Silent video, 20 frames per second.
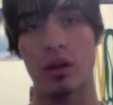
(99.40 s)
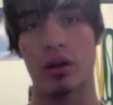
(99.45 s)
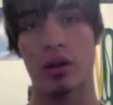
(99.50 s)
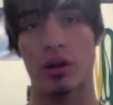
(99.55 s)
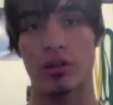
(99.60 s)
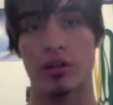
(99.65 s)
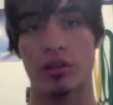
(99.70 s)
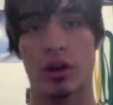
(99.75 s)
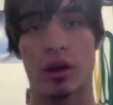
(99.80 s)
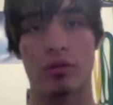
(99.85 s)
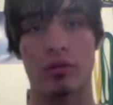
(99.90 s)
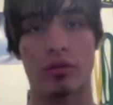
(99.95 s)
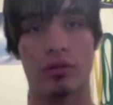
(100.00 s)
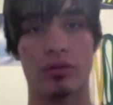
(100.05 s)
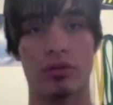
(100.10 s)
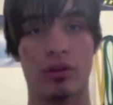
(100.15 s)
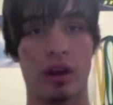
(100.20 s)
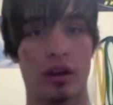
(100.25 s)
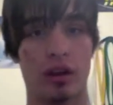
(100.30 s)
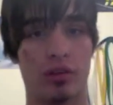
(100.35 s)
softer
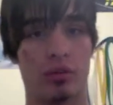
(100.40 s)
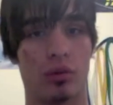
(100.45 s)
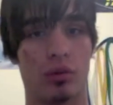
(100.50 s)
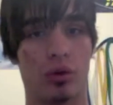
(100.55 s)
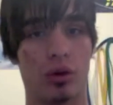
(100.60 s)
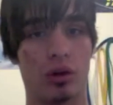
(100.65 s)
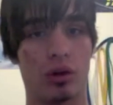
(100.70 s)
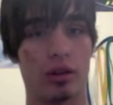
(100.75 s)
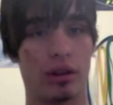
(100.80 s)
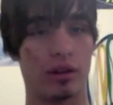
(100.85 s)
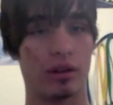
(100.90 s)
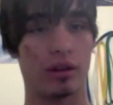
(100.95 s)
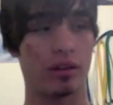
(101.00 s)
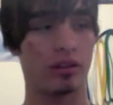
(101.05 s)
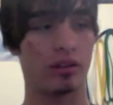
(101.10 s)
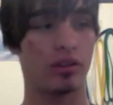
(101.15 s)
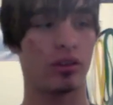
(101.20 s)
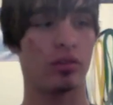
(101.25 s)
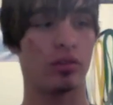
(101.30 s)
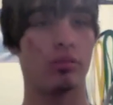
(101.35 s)
flex board. Like
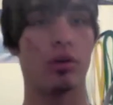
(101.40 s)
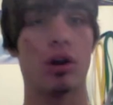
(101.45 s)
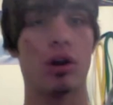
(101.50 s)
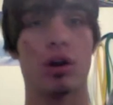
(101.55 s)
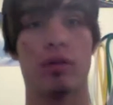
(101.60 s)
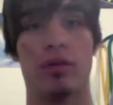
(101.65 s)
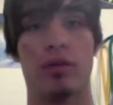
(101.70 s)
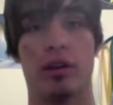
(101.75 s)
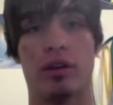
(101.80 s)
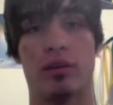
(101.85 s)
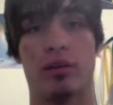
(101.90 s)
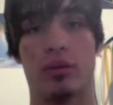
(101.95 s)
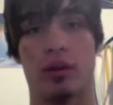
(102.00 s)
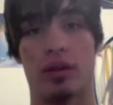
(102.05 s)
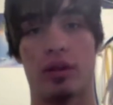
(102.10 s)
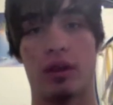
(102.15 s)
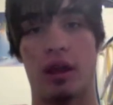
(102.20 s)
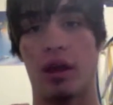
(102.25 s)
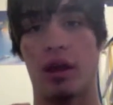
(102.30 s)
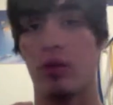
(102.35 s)
this goes perfect
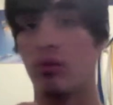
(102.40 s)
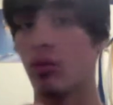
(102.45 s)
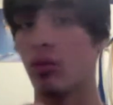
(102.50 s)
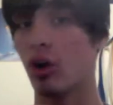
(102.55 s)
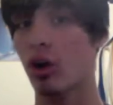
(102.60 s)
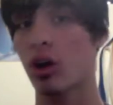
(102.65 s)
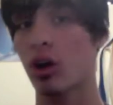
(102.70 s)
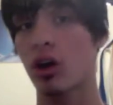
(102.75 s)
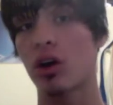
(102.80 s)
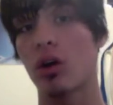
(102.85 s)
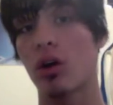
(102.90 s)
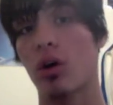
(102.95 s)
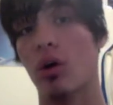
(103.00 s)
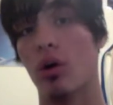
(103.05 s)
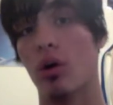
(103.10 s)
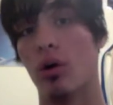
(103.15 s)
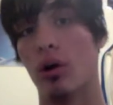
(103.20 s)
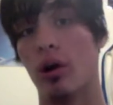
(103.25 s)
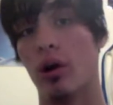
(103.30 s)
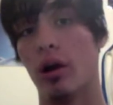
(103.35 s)
with a Rook
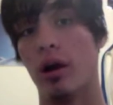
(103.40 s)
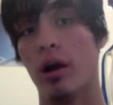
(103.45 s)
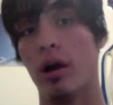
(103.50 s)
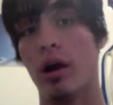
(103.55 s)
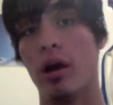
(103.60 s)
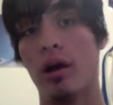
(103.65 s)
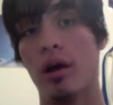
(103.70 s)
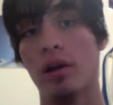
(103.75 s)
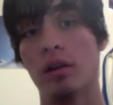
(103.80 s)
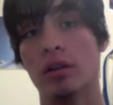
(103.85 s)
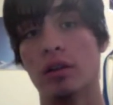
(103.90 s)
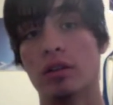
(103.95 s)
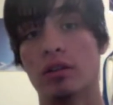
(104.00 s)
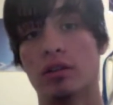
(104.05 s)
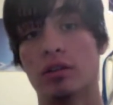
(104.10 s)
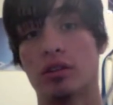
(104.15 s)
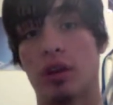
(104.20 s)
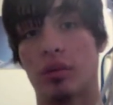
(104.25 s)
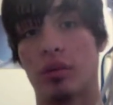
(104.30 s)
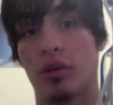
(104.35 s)
or
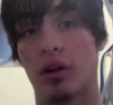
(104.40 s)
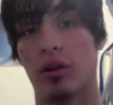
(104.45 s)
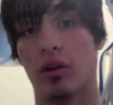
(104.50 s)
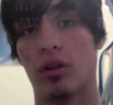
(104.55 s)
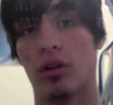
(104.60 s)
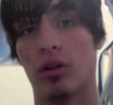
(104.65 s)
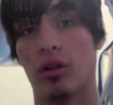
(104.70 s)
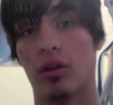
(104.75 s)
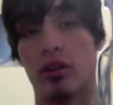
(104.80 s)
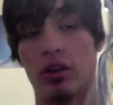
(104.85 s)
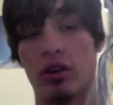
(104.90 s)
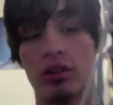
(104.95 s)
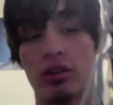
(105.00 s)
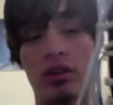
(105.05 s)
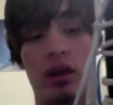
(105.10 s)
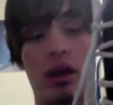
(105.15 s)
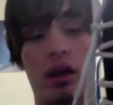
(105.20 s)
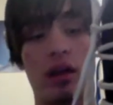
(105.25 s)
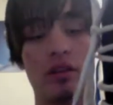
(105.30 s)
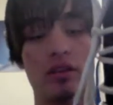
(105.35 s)
something along those
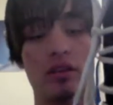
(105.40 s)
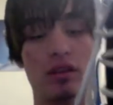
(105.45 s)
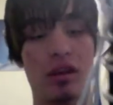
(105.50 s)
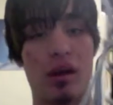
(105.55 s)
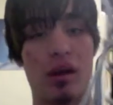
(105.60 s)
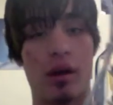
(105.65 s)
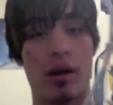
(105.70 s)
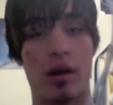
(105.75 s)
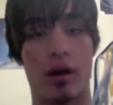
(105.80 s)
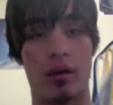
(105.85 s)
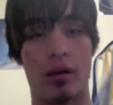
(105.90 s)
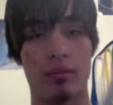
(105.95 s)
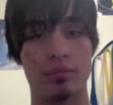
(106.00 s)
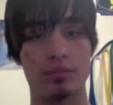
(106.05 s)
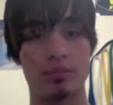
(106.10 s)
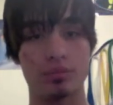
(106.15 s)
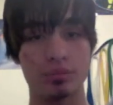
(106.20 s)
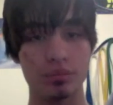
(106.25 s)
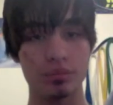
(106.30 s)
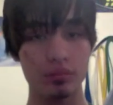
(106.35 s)
lines.
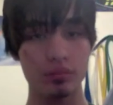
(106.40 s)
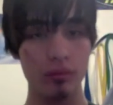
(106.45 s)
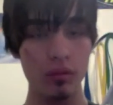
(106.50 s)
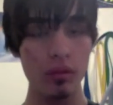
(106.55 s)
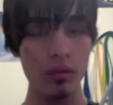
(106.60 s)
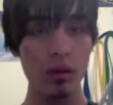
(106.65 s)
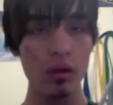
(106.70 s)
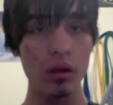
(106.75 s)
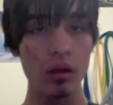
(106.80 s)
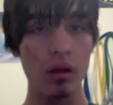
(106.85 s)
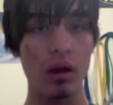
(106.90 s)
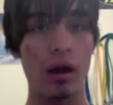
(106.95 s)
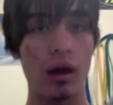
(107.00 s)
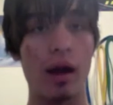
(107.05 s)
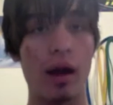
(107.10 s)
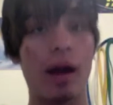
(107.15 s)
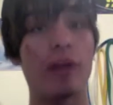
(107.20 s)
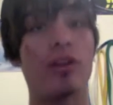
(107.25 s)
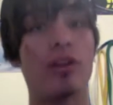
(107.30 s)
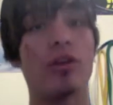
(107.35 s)

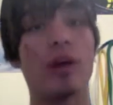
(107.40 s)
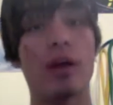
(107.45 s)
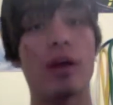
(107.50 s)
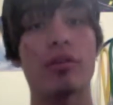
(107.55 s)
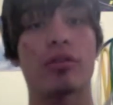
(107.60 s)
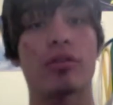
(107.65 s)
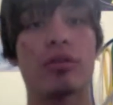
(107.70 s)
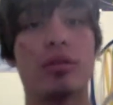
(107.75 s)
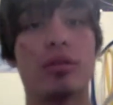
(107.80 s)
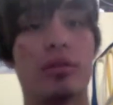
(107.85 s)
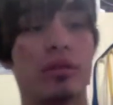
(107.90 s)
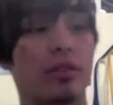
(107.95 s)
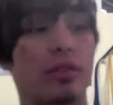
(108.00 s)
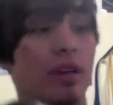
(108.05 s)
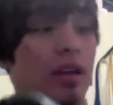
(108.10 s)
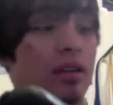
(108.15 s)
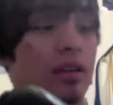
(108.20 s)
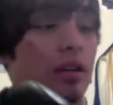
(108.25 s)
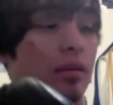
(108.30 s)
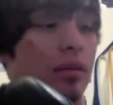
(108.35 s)
I do have to
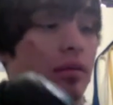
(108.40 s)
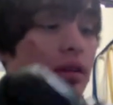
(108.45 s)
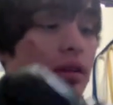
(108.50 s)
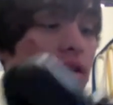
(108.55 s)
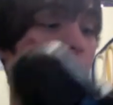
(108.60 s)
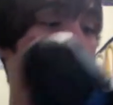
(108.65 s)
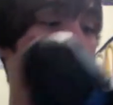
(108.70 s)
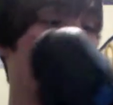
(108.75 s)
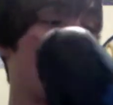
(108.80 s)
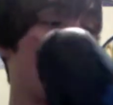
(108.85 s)
say something